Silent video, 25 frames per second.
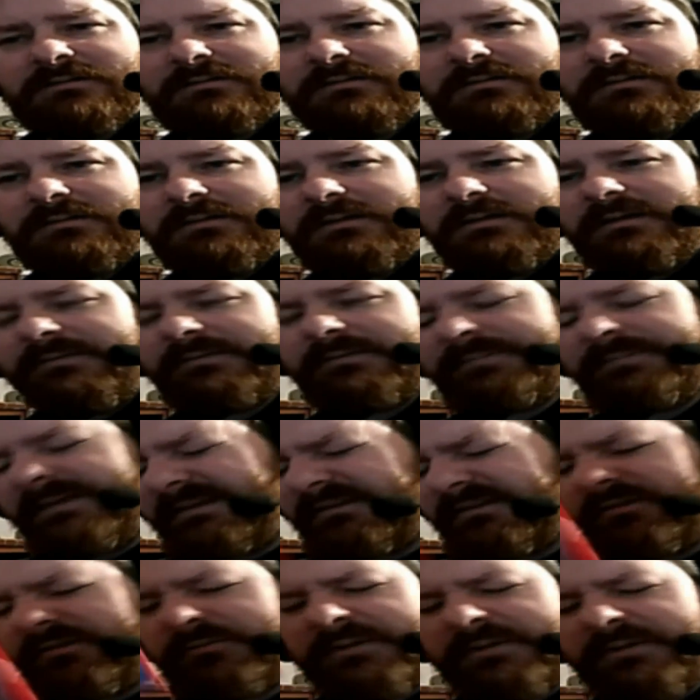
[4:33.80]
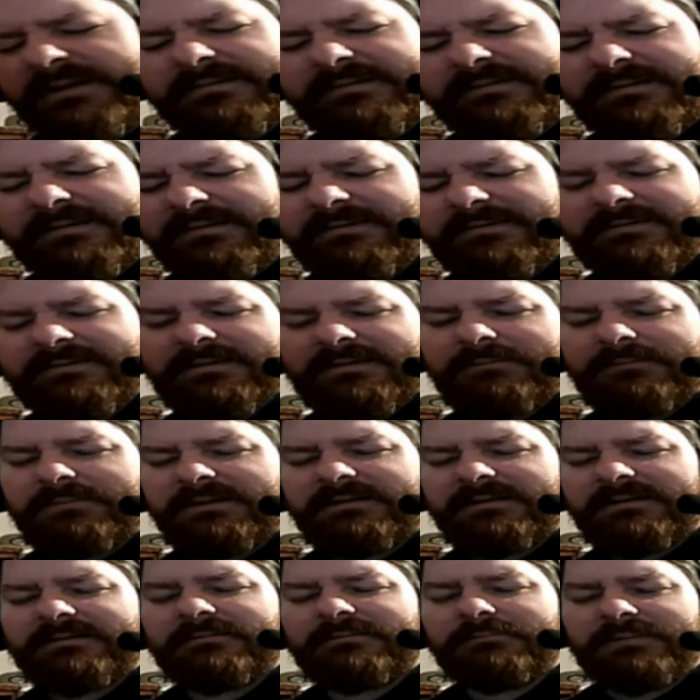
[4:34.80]
It's been 2 weeks since I
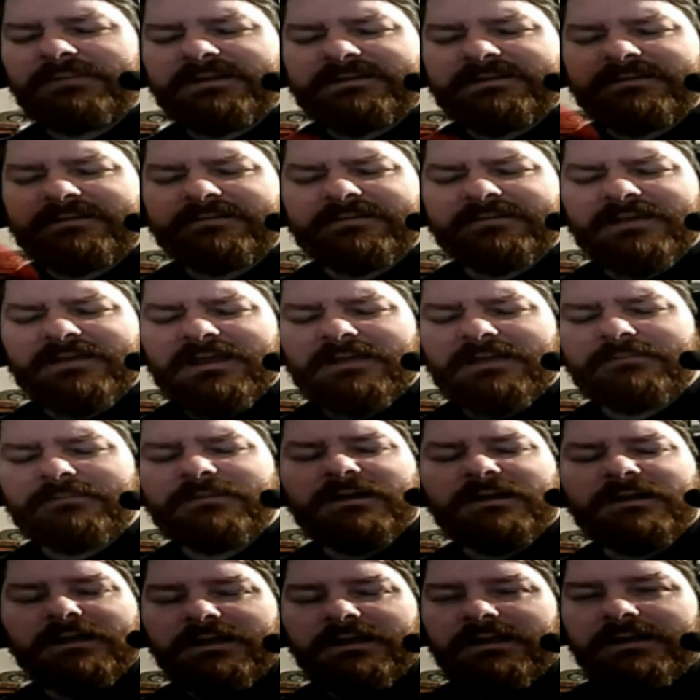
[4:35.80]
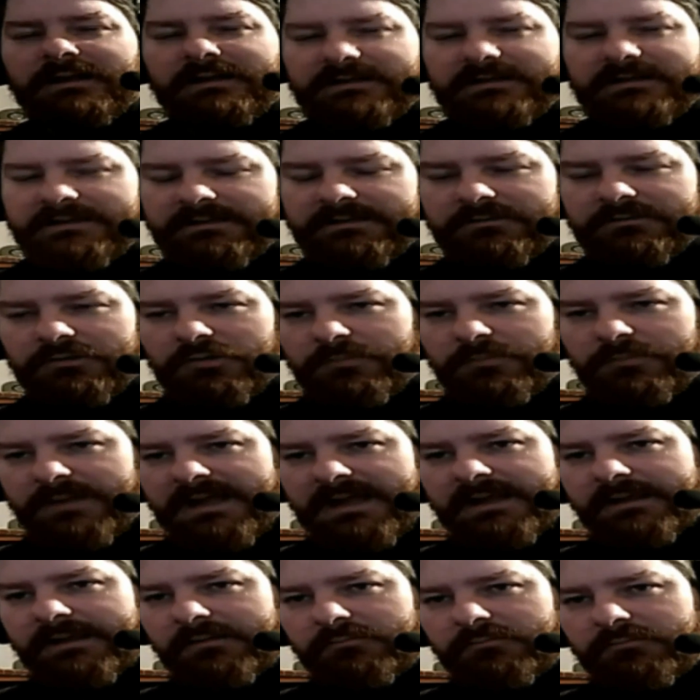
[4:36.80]
beat this game, and I didn't go
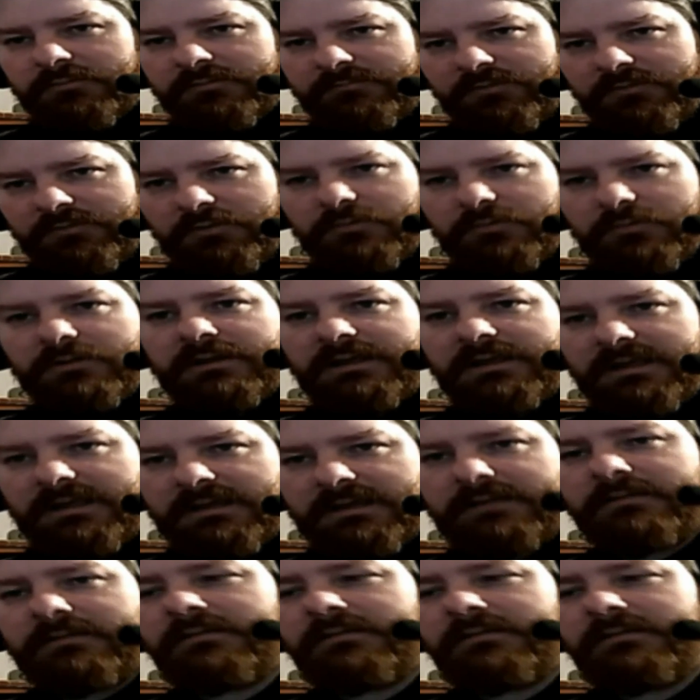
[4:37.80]
back and review it again.